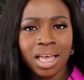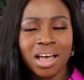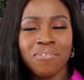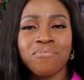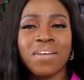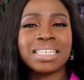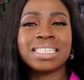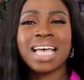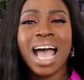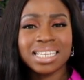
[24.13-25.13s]
A
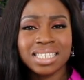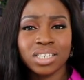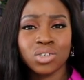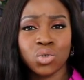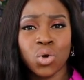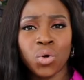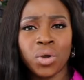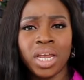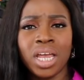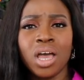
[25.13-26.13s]
fantastic
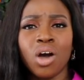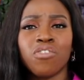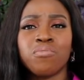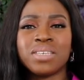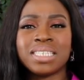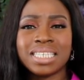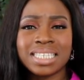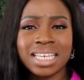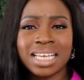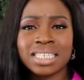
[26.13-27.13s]
story of
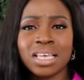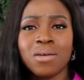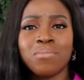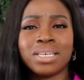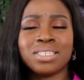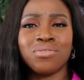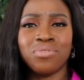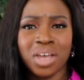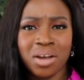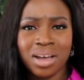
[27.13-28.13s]
persistence,
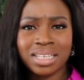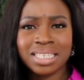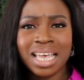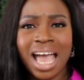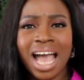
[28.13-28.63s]
perseverance,